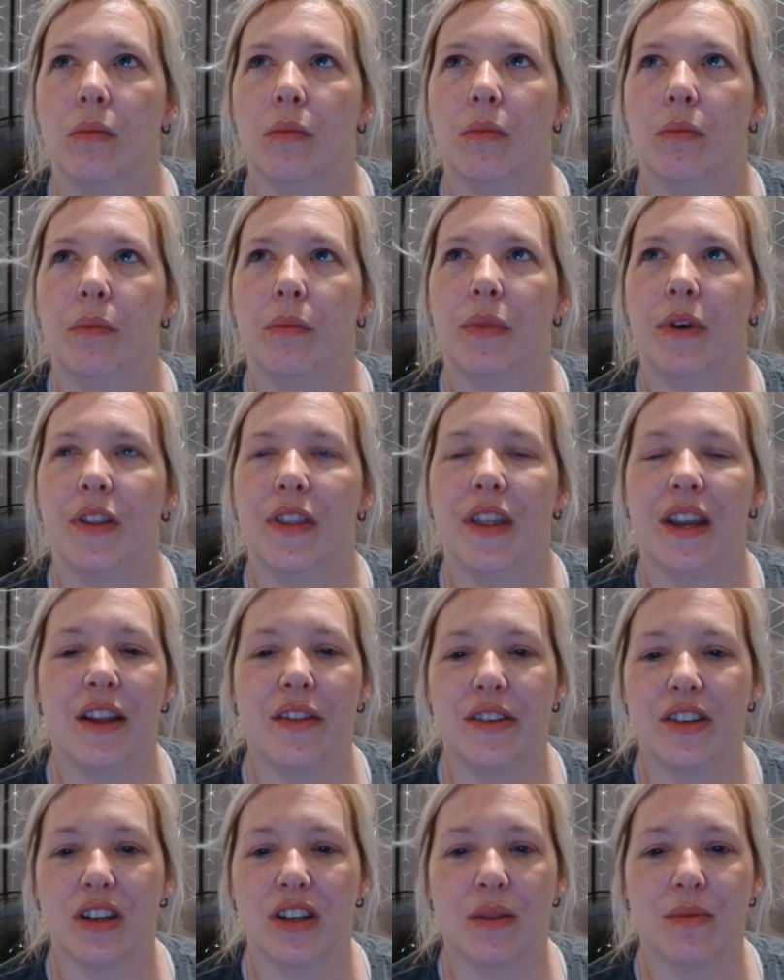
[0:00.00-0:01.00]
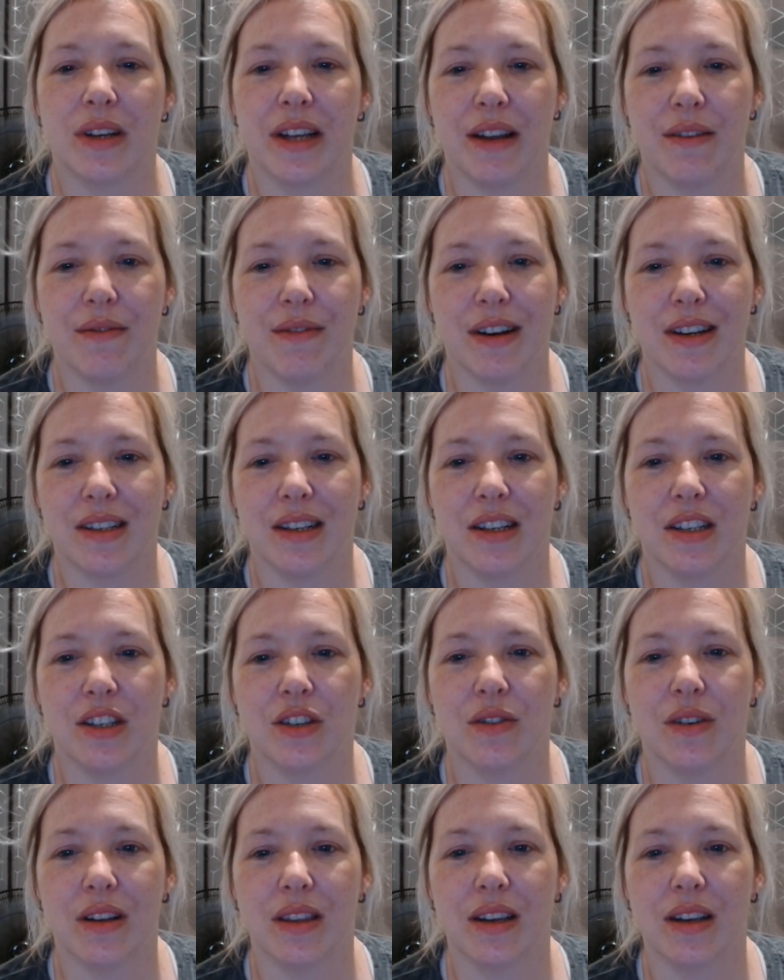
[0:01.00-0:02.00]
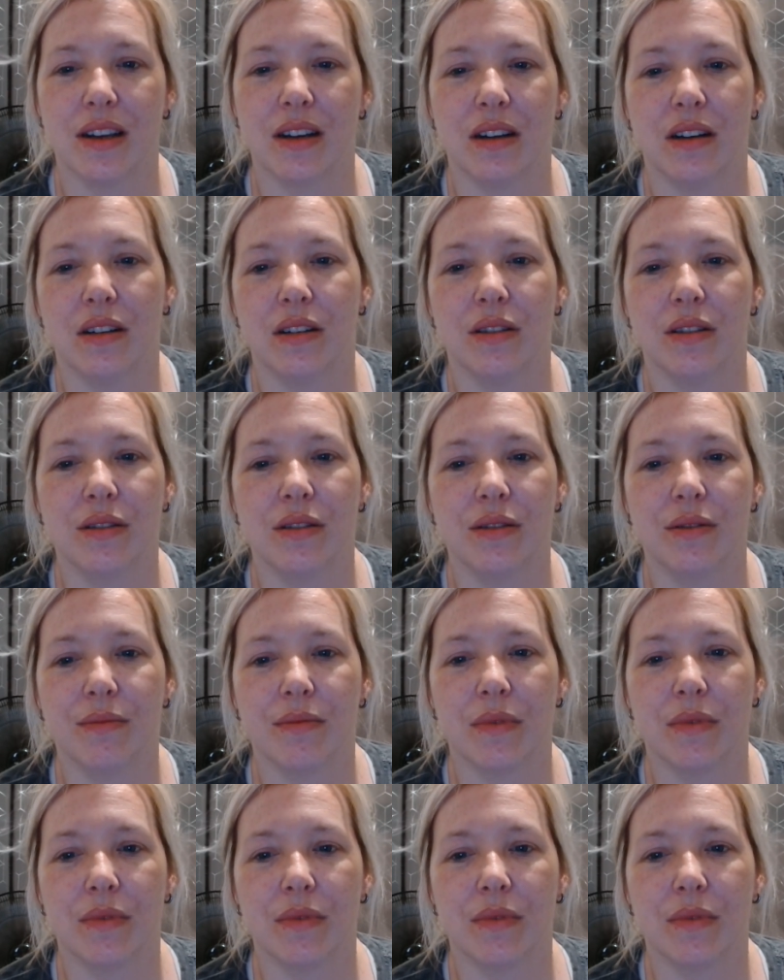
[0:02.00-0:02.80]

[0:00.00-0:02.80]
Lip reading: But then other times I get restless, so I think, oh,